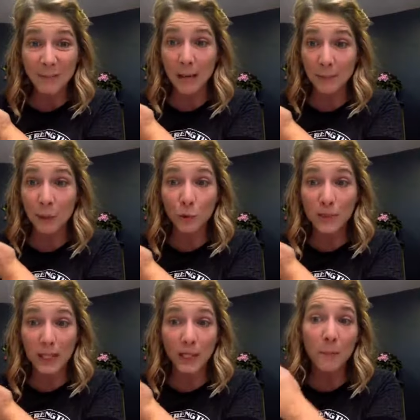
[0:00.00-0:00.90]
Maybe you
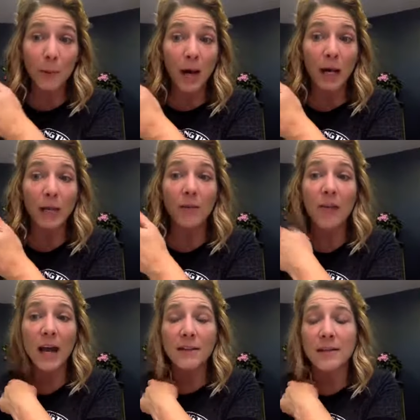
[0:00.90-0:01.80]
did, but
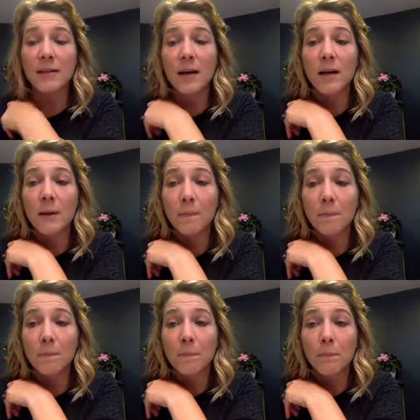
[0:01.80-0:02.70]
that's,
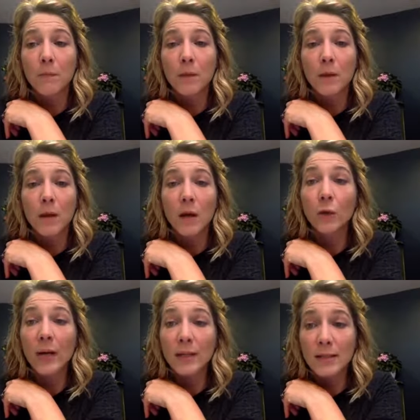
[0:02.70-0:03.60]
um, a
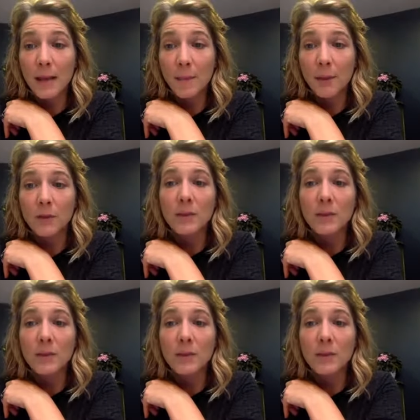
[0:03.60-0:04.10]
great example.